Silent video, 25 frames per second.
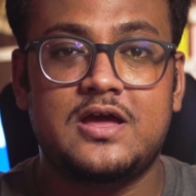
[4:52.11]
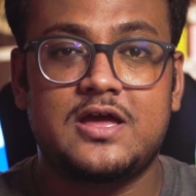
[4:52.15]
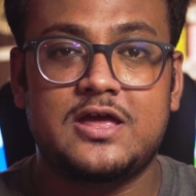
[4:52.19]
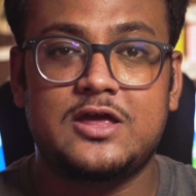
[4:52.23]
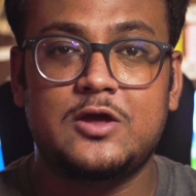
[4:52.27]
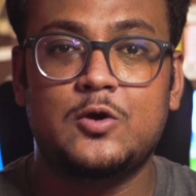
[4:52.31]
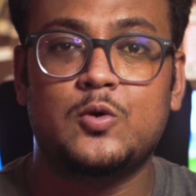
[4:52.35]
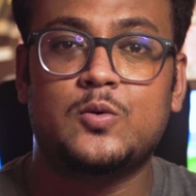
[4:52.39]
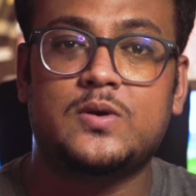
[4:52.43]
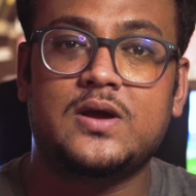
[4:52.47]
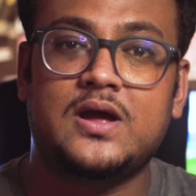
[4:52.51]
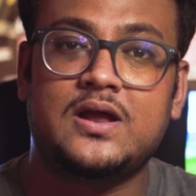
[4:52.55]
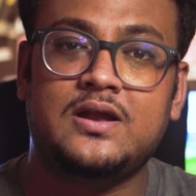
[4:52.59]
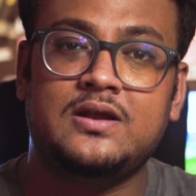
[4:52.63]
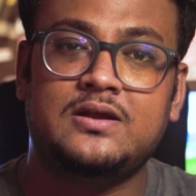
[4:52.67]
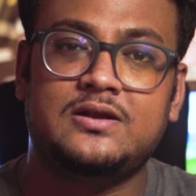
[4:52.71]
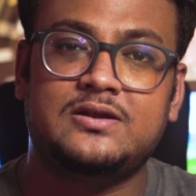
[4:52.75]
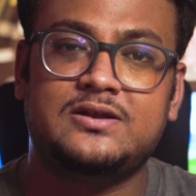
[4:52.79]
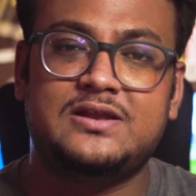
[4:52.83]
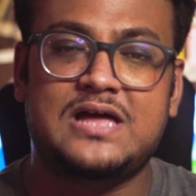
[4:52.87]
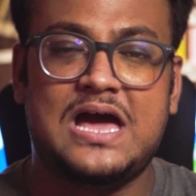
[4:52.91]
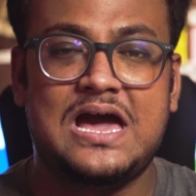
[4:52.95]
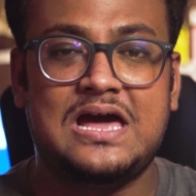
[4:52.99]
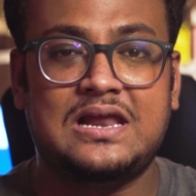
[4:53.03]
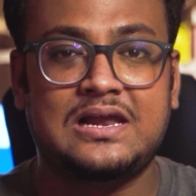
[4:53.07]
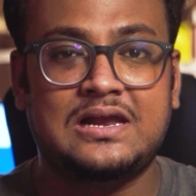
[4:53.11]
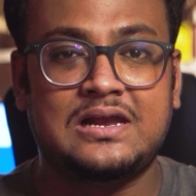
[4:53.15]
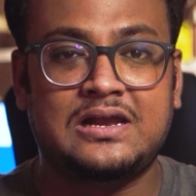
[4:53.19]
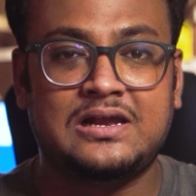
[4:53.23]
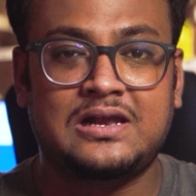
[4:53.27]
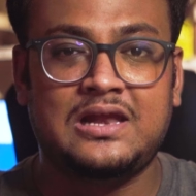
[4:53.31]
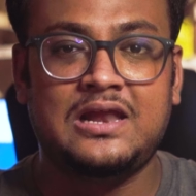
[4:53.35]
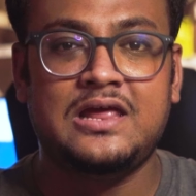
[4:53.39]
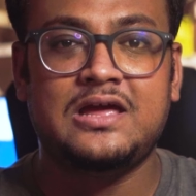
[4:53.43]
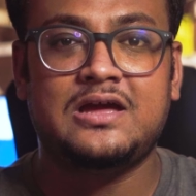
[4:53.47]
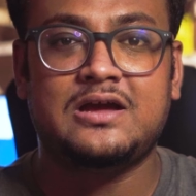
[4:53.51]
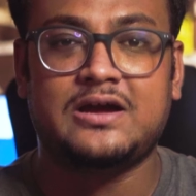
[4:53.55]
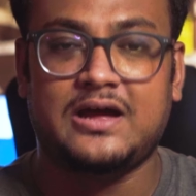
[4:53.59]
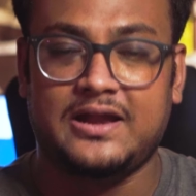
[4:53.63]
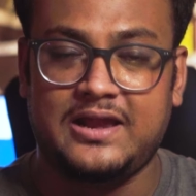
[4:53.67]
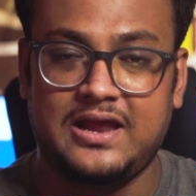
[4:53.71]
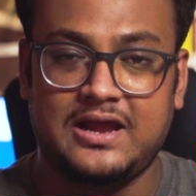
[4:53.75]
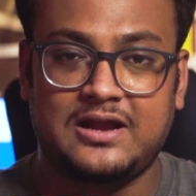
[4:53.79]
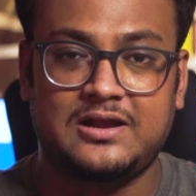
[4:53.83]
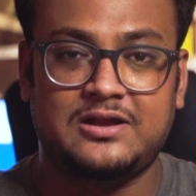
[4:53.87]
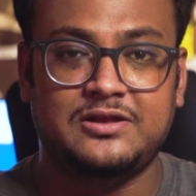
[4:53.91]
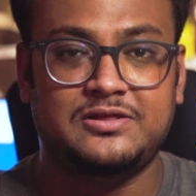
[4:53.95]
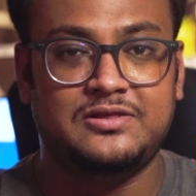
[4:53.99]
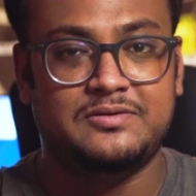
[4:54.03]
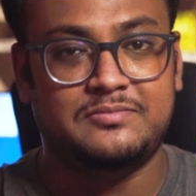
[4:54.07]
you can directly
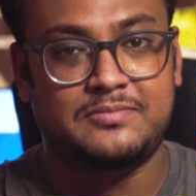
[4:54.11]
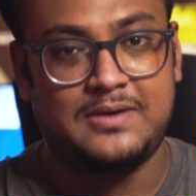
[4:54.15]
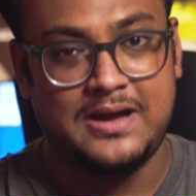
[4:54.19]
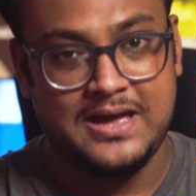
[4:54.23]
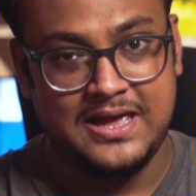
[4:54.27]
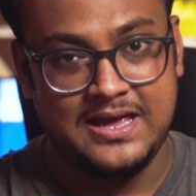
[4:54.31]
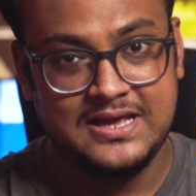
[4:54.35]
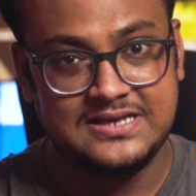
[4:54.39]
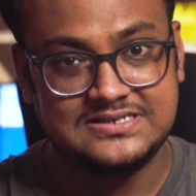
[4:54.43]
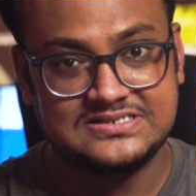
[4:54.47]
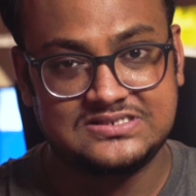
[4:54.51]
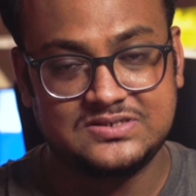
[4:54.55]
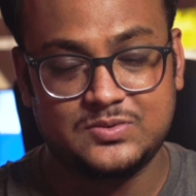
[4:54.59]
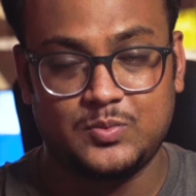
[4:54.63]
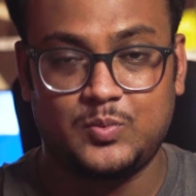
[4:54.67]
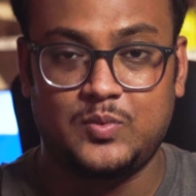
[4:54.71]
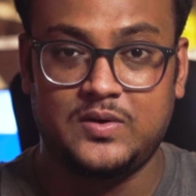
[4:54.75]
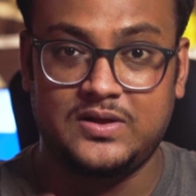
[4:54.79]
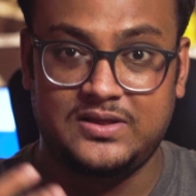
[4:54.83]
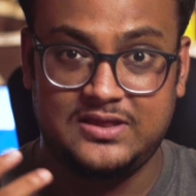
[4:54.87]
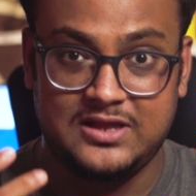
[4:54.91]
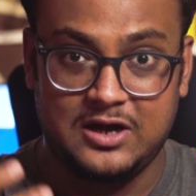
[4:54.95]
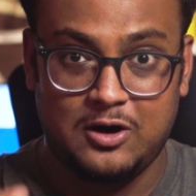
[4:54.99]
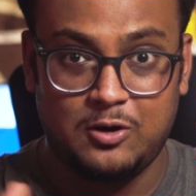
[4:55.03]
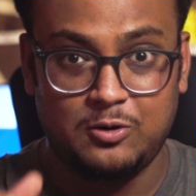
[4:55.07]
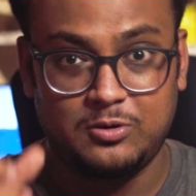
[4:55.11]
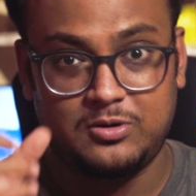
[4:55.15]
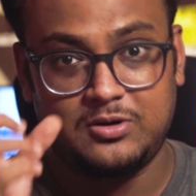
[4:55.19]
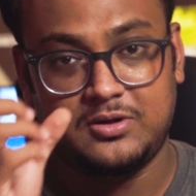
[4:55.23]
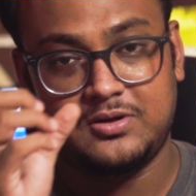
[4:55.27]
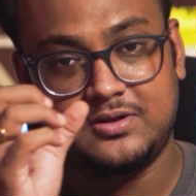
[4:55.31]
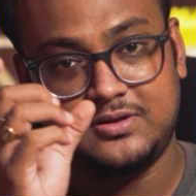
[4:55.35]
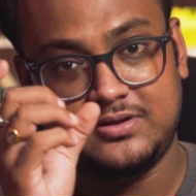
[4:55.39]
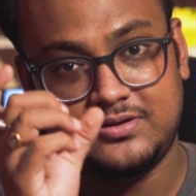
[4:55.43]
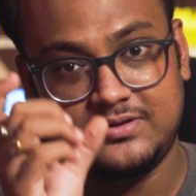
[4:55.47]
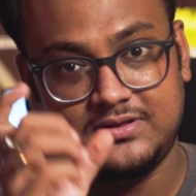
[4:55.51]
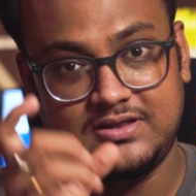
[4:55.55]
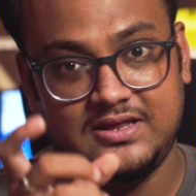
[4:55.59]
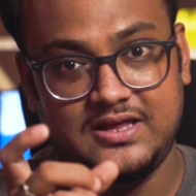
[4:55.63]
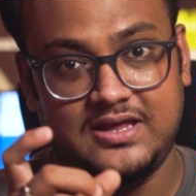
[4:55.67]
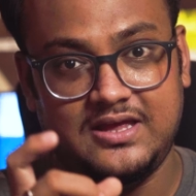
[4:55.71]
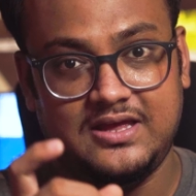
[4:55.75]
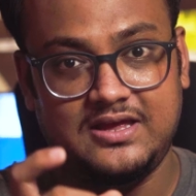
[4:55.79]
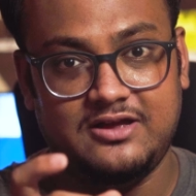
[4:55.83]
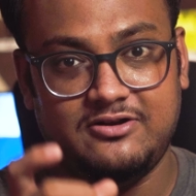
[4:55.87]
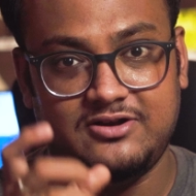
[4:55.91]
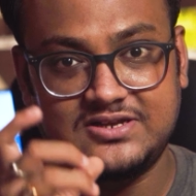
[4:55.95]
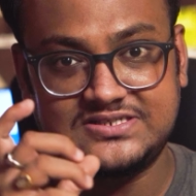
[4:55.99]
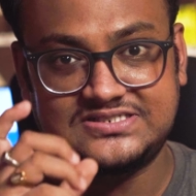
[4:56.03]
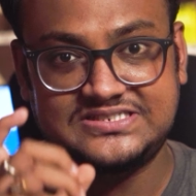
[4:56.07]
connect the mics without
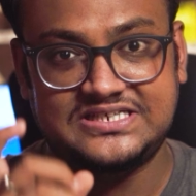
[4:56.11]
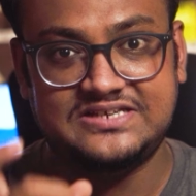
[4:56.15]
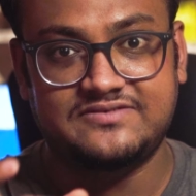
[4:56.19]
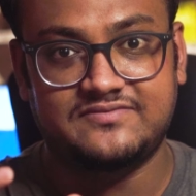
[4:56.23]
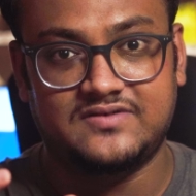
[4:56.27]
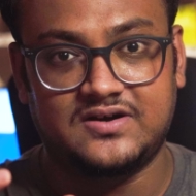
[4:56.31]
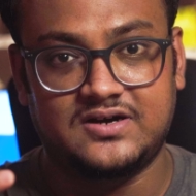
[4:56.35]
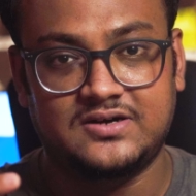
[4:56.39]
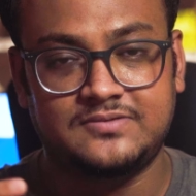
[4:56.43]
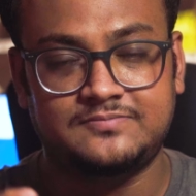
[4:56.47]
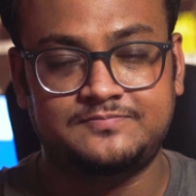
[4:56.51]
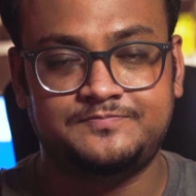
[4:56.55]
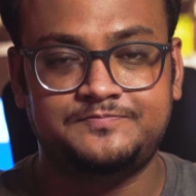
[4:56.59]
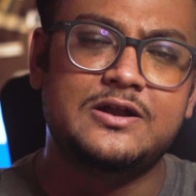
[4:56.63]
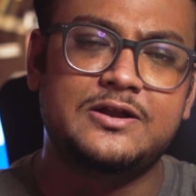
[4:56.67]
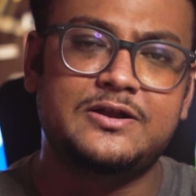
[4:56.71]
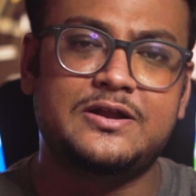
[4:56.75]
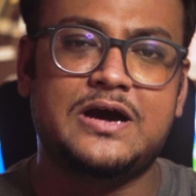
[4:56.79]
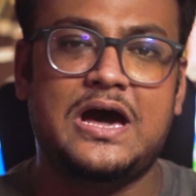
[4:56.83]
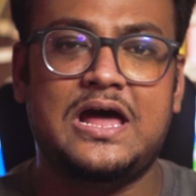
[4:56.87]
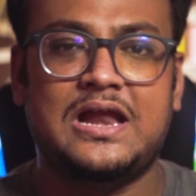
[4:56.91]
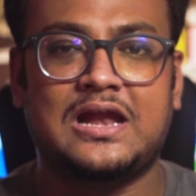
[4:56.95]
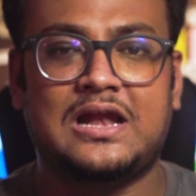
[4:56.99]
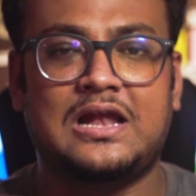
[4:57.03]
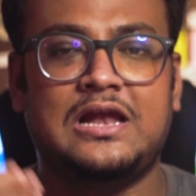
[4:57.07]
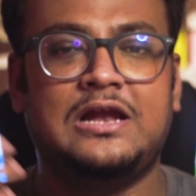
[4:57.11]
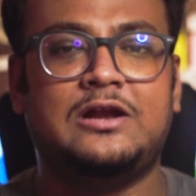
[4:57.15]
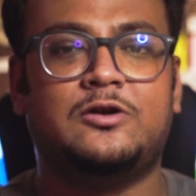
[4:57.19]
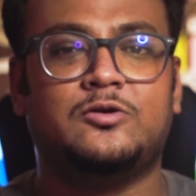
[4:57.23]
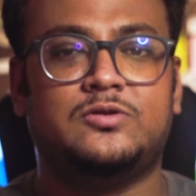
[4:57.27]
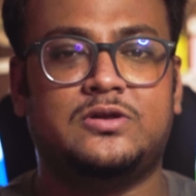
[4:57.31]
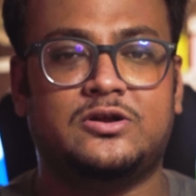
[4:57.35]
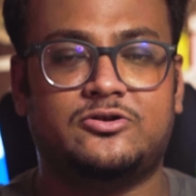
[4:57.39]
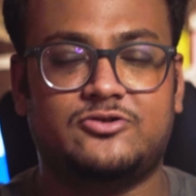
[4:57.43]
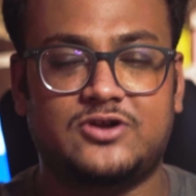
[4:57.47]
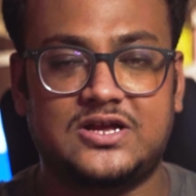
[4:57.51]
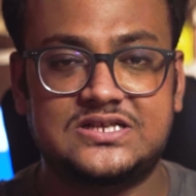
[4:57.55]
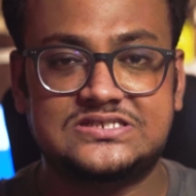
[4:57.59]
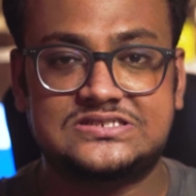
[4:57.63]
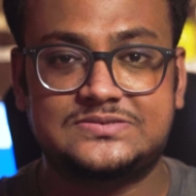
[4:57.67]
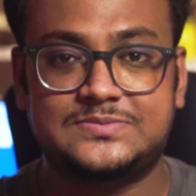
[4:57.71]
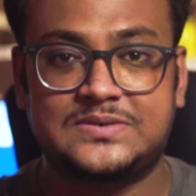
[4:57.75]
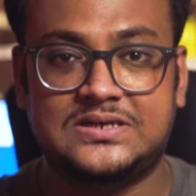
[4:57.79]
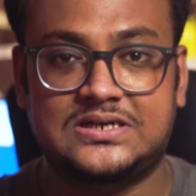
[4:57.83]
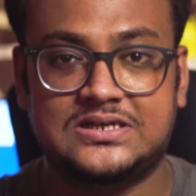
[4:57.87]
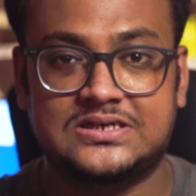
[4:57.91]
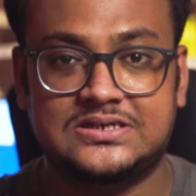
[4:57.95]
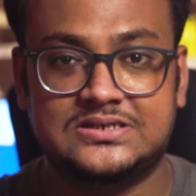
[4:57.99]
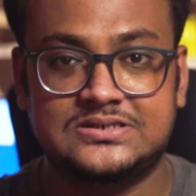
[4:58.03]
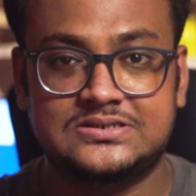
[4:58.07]
the receiver directly to the
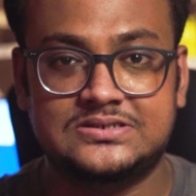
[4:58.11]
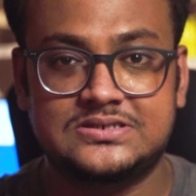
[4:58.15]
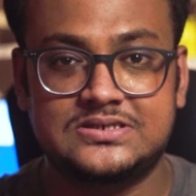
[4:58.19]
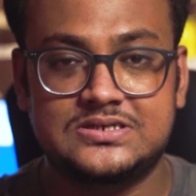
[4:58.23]
transmitter,